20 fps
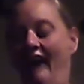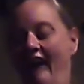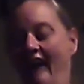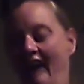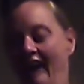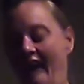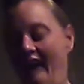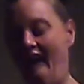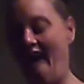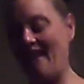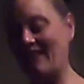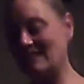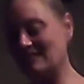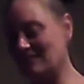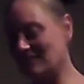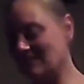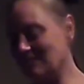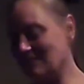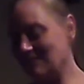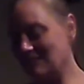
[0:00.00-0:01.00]
And
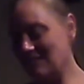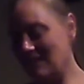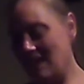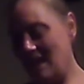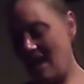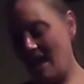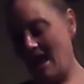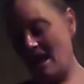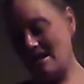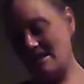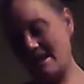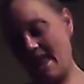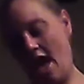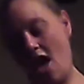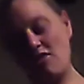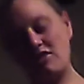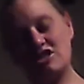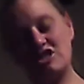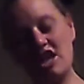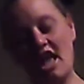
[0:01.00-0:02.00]
now
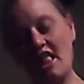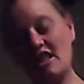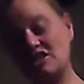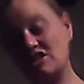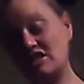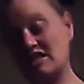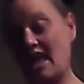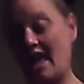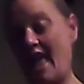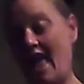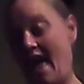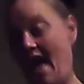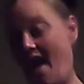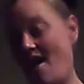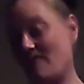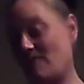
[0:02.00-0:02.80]
the challenges I have